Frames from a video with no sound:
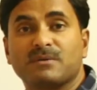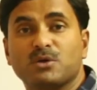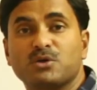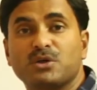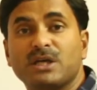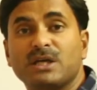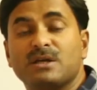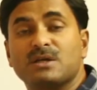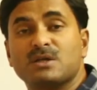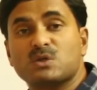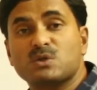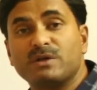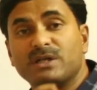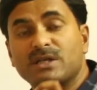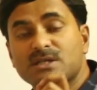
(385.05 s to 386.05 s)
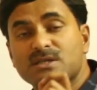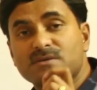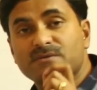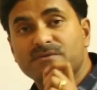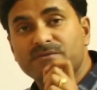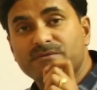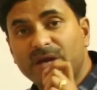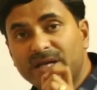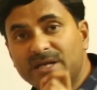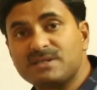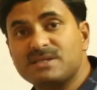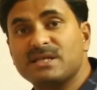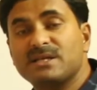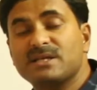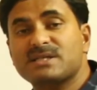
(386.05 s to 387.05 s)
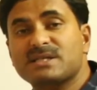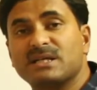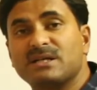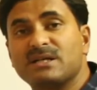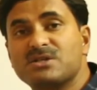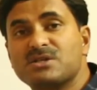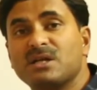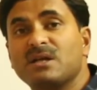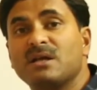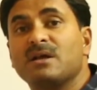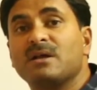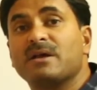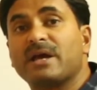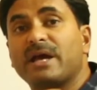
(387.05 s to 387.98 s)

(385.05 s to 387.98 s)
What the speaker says: Okay, so it is very serious condition,